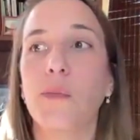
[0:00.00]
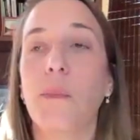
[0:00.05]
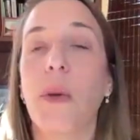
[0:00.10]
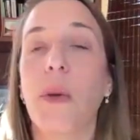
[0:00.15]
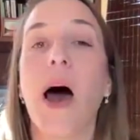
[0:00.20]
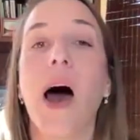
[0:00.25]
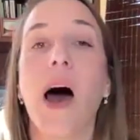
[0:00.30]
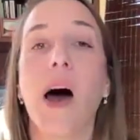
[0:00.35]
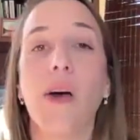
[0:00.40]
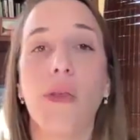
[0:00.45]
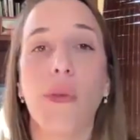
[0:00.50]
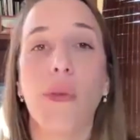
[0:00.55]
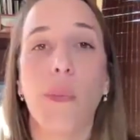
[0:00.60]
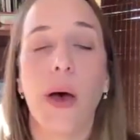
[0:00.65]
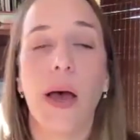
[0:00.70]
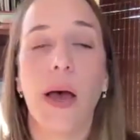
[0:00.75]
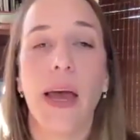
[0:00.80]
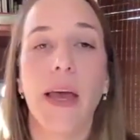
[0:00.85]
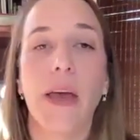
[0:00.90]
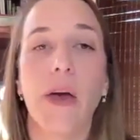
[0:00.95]

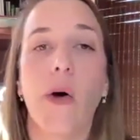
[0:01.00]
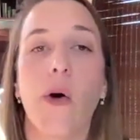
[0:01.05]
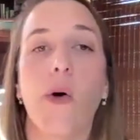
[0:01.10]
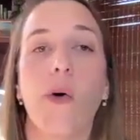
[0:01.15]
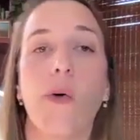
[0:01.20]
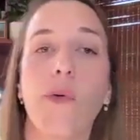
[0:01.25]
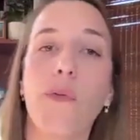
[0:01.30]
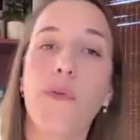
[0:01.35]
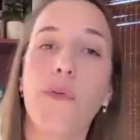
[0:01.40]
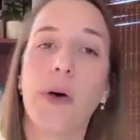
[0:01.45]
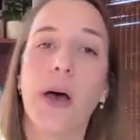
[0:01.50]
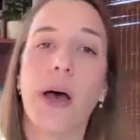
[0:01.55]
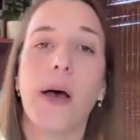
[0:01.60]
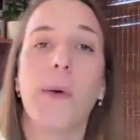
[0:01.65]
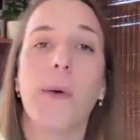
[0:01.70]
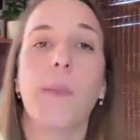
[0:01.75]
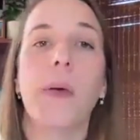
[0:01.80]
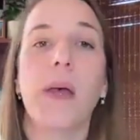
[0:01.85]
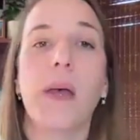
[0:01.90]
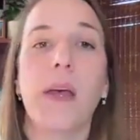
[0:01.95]
pathway of,
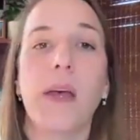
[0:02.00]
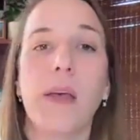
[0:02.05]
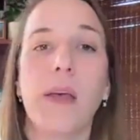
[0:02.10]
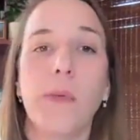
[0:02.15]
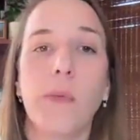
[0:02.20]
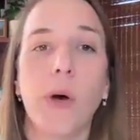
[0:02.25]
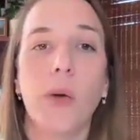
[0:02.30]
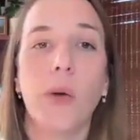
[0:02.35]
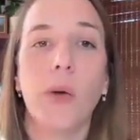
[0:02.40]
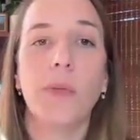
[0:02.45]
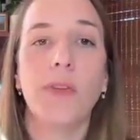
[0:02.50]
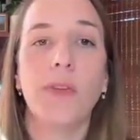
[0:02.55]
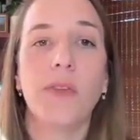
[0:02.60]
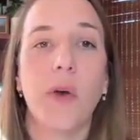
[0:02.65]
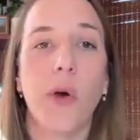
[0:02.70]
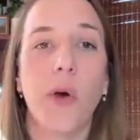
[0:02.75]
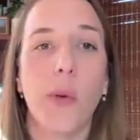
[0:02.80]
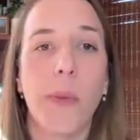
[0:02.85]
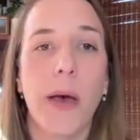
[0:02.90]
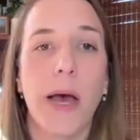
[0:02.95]
I'm just
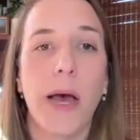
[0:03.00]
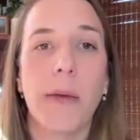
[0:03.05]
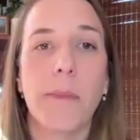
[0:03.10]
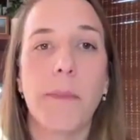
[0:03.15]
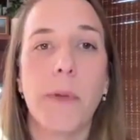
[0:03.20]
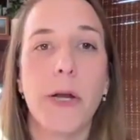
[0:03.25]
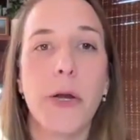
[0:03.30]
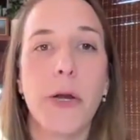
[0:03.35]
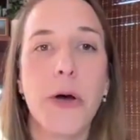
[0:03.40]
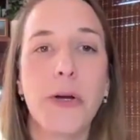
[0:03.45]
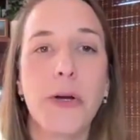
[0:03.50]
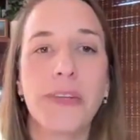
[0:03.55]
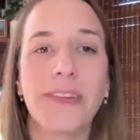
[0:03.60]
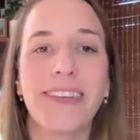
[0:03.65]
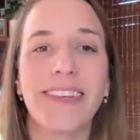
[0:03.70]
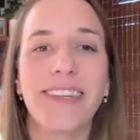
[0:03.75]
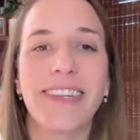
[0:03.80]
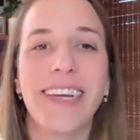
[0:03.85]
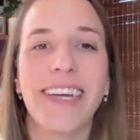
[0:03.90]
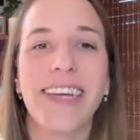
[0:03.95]
going back in my notes
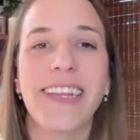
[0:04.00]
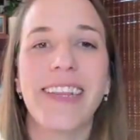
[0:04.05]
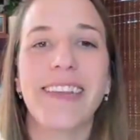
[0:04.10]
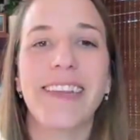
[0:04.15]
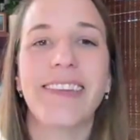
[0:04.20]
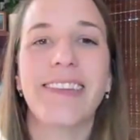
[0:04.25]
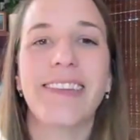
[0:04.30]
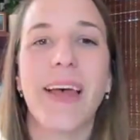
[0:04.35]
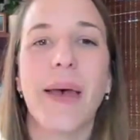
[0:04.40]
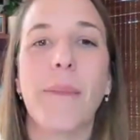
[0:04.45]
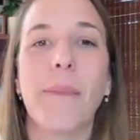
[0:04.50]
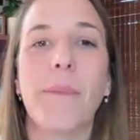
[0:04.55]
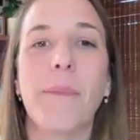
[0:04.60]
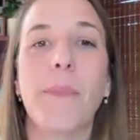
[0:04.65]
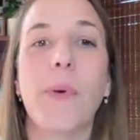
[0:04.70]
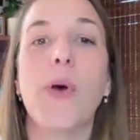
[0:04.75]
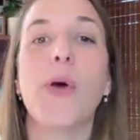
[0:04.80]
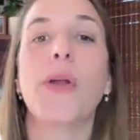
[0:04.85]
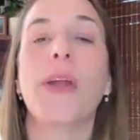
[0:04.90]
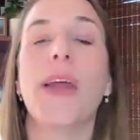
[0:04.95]
and checking this, that
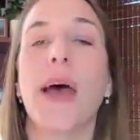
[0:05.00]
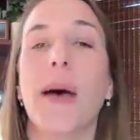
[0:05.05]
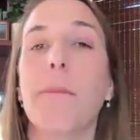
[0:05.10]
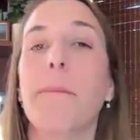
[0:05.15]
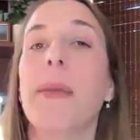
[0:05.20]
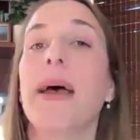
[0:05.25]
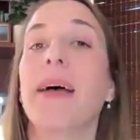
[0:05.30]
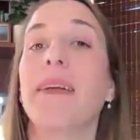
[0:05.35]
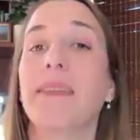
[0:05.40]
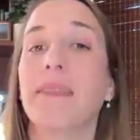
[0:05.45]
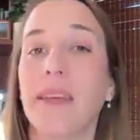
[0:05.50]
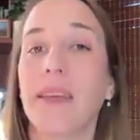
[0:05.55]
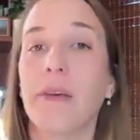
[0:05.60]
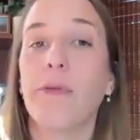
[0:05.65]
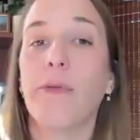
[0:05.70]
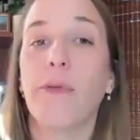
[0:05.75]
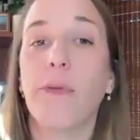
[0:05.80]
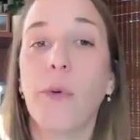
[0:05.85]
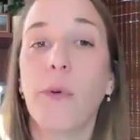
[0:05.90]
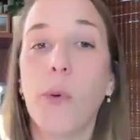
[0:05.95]
burnout bouncing
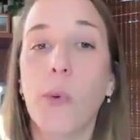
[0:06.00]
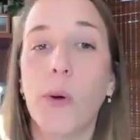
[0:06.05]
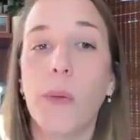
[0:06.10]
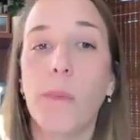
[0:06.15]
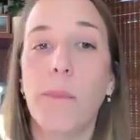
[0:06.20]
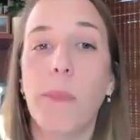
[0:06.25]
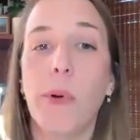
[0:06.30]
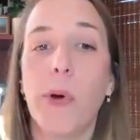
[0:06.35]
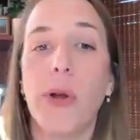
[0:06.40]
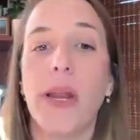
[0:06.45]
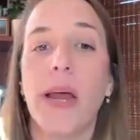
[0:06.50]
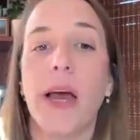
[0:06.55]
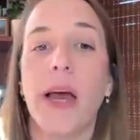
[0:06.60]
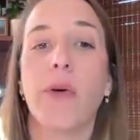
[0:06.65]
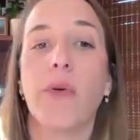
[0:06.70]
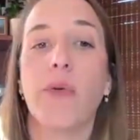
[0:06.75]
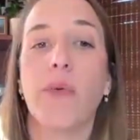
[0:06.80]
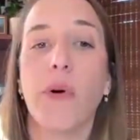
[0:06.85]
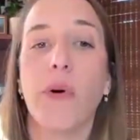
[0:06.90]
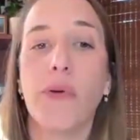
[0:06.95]
forward,
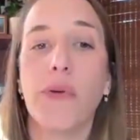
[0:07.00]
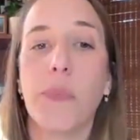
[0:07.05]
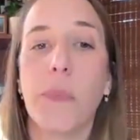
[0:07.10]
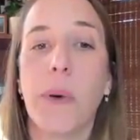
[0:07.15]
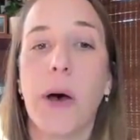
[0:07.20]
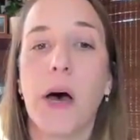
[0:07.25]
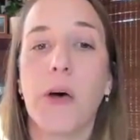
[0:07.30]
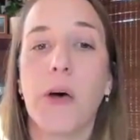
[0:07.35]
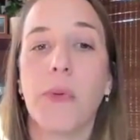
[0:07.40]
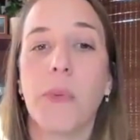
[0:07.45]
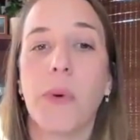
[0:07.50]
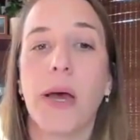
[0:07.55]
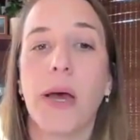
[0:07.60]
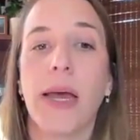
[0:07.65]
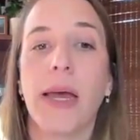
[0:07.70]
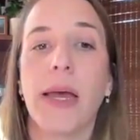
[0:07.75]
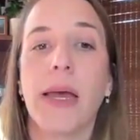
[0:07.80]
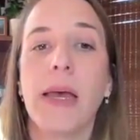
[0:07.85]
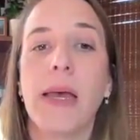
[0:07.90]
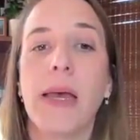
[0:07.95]
burnout growth
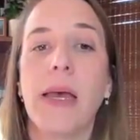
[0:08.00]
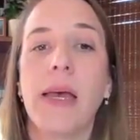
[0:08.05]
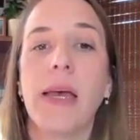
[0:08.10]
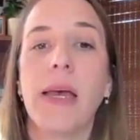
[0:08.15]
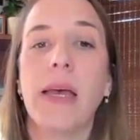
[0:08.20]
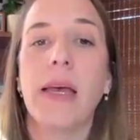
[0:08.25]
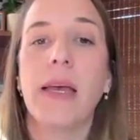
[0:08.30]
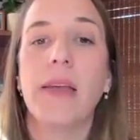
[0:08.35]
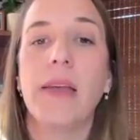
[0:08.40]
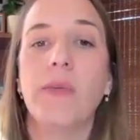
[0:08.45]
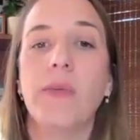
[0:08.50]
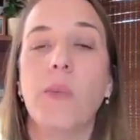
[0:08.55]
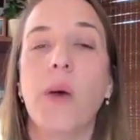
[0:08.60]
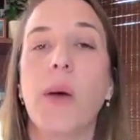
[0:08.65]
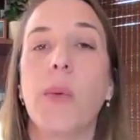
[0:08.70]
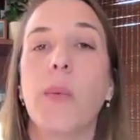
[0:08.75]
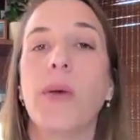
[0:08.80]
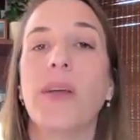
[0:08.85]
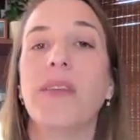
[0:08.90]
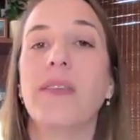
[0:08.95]
pathway is
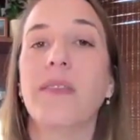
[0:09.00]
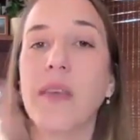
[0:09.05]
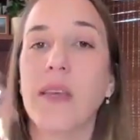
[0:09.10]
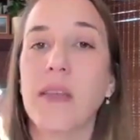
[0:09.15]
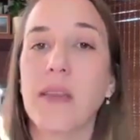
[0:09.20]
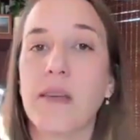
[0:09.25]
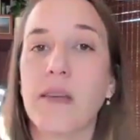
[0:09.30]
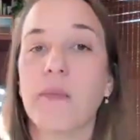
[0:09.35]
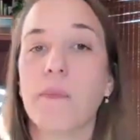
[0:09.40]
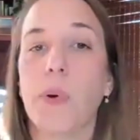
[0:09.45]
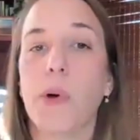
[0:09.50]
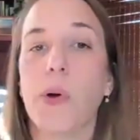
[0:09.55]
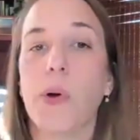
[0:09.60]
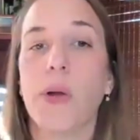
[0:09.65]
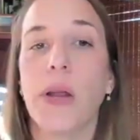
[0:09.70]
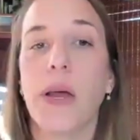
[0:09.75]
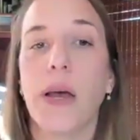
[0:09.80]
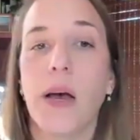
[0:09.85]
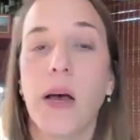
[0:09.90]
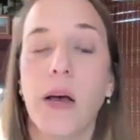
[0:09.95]
where we see this
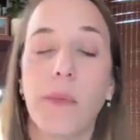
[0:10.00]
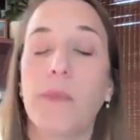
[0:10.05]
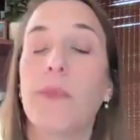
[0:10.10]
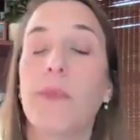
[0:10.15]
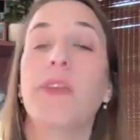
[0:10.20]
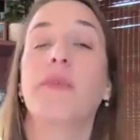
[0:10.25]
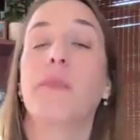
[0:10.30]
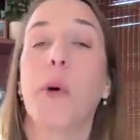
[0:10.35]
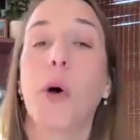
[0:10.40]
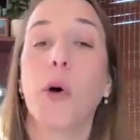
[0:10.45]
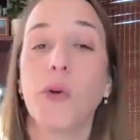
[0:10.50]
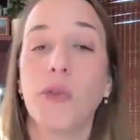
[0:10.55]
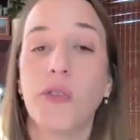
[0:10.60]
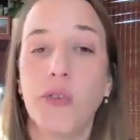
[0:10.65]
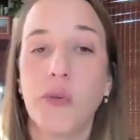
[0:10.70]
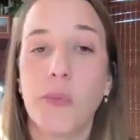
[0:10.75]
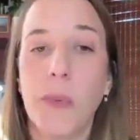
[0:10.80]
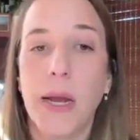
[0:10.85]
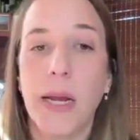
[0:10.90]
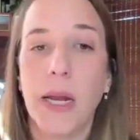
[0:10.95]
burnout of this
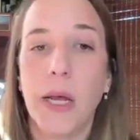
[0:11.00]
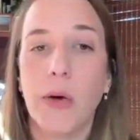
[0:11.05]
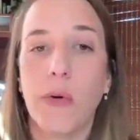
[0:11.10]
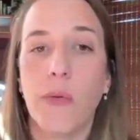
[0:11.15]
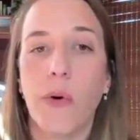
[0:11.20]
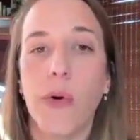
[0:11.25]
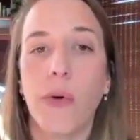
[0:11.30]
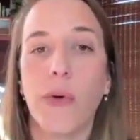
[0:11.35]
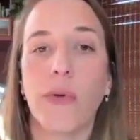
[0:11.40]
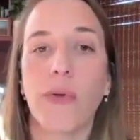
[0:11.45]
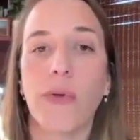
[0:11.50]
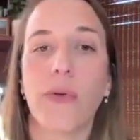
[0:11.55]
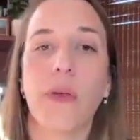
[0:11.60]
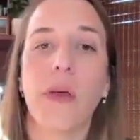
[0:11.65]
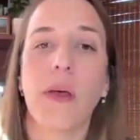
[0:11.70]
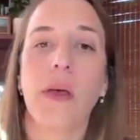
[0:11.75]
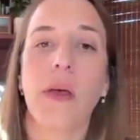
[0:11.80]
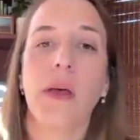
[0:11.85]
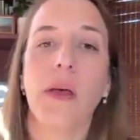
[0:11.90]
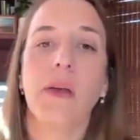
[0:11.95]
post-traumatic growth.
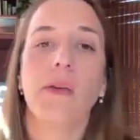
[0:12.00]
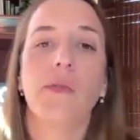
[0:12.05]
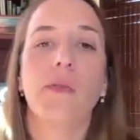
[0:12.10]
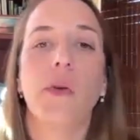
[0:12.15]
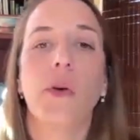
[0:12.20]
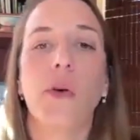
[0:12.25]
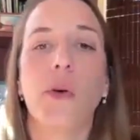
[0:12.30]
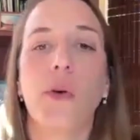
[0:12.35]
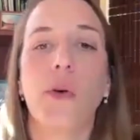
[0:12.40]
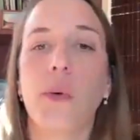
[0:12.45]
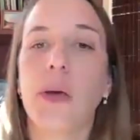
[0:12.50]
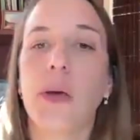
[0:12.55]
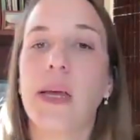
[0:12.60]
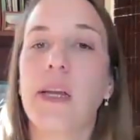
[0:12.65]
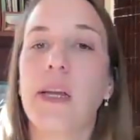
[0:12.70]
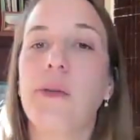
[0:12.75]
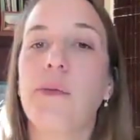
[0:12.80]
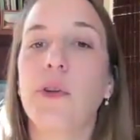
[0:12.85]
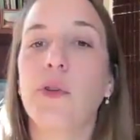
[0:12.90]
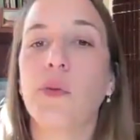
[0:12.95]
So
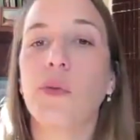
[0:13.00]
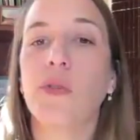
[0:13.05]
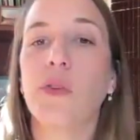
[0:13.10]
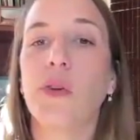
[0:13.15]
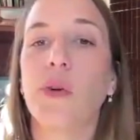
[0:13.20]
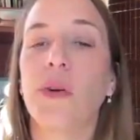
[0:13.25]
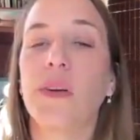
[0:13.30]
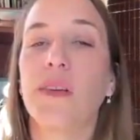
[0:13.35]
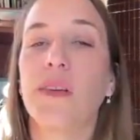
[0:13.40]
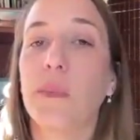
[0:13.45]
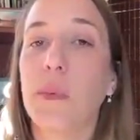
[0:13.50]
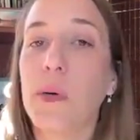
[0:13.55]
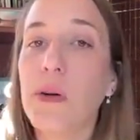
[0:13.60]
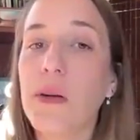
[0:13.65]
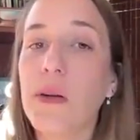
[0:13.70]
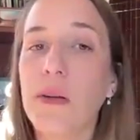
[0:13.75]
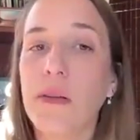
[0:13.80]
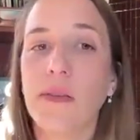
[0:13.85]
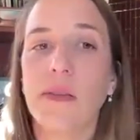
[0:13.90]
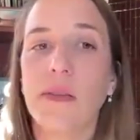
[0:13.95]
individuals who
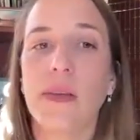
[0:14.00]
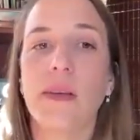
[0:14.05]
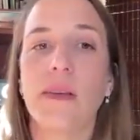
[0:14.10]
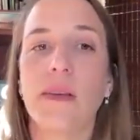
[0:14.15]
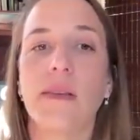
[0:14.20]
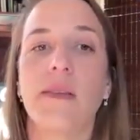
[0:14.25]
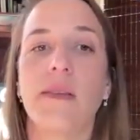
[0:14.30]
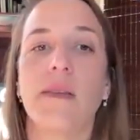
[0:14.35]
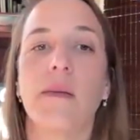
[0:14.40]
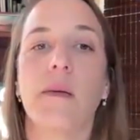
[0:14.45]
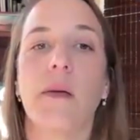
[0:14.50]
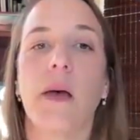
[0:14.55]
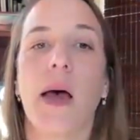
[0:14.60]
experience this